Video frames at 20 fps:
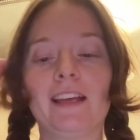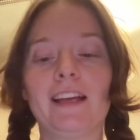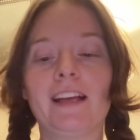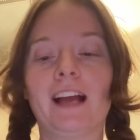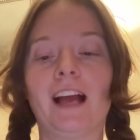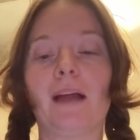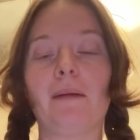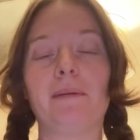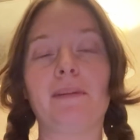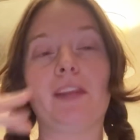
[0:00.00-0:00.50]

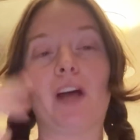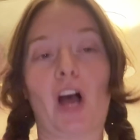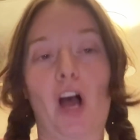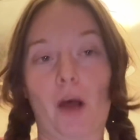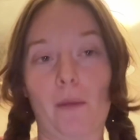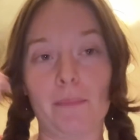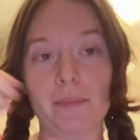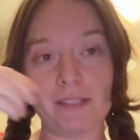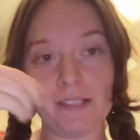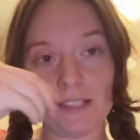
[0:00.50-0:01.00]
I'm in the
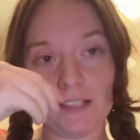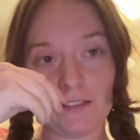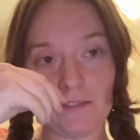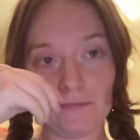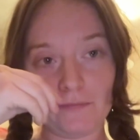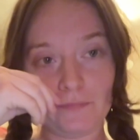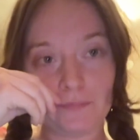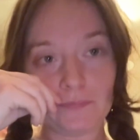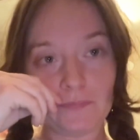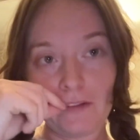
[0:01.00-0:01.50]
opposite
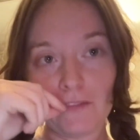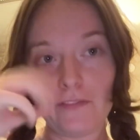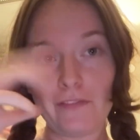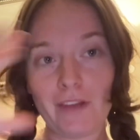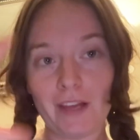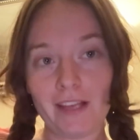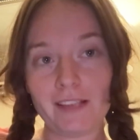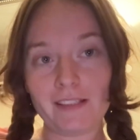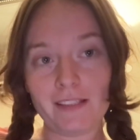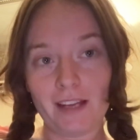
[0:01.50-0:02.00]

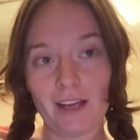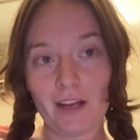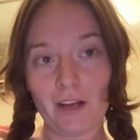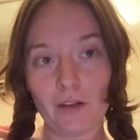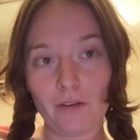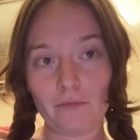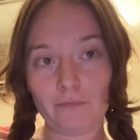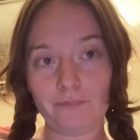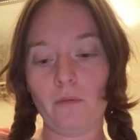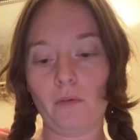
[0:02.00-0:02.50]
phase
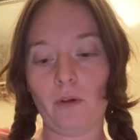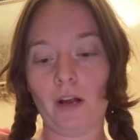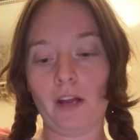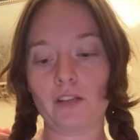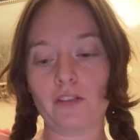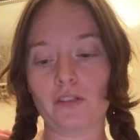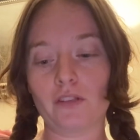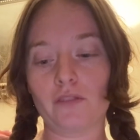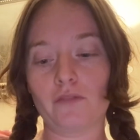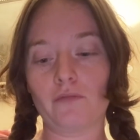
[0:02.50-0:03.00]
now, where I
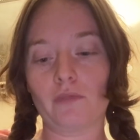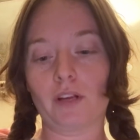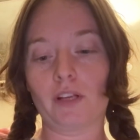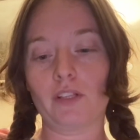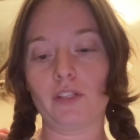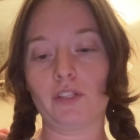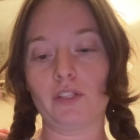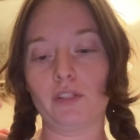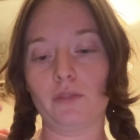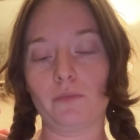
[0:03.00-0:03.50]
just read
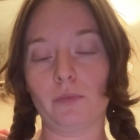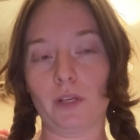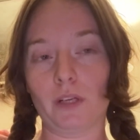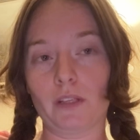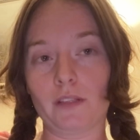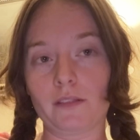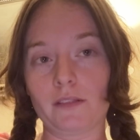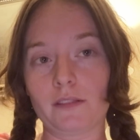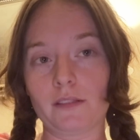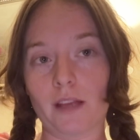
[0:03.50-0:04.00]
2
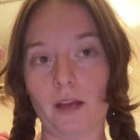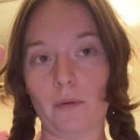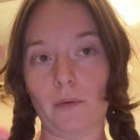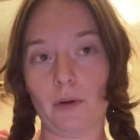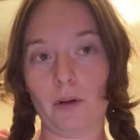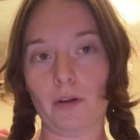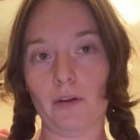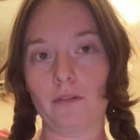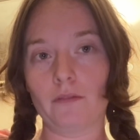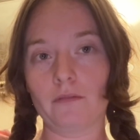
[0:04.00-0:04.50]
books that
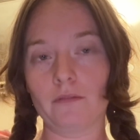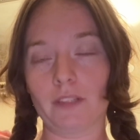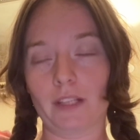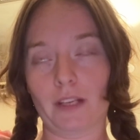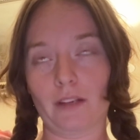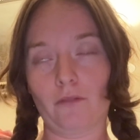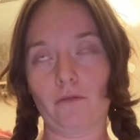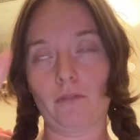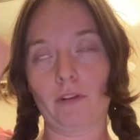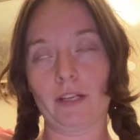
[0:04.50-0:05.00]
were like
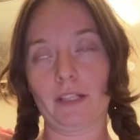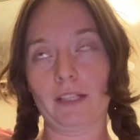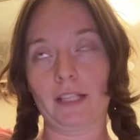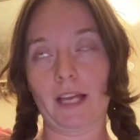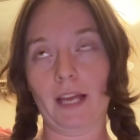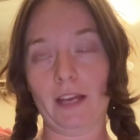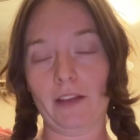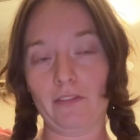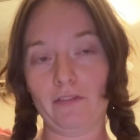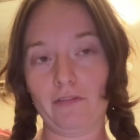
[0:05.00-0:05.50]
real
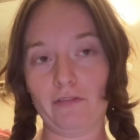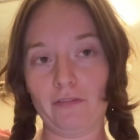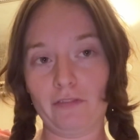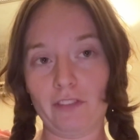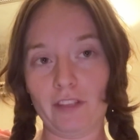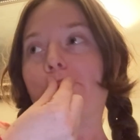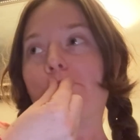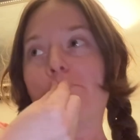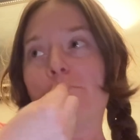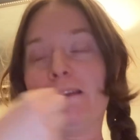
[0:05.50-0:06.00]
life,
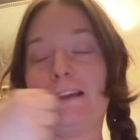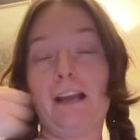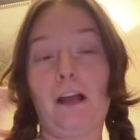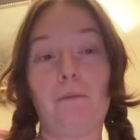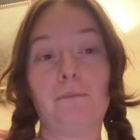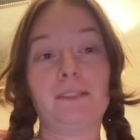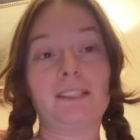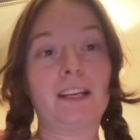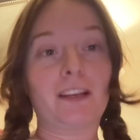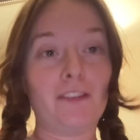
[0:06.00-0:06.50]
and now I'm
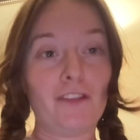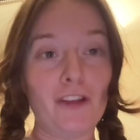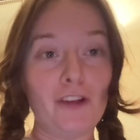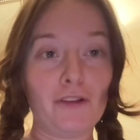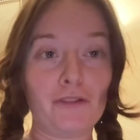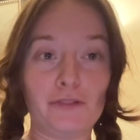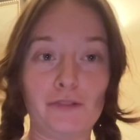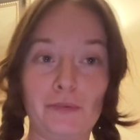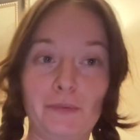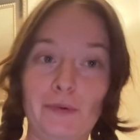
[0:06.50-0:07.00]
sick of
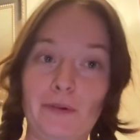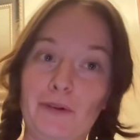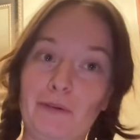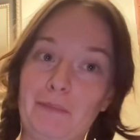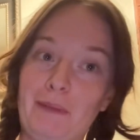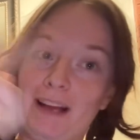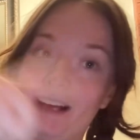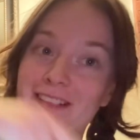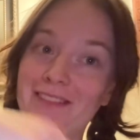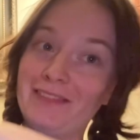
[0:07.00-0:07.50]
those, so I'm going
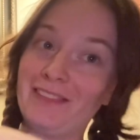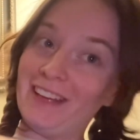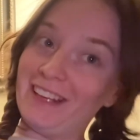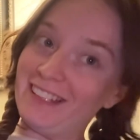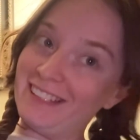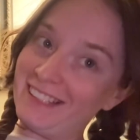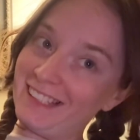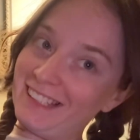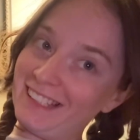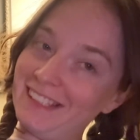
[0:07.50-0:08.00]
back to
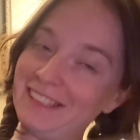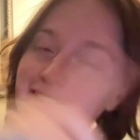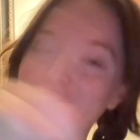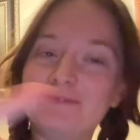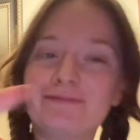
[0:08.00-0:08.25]
fantasy.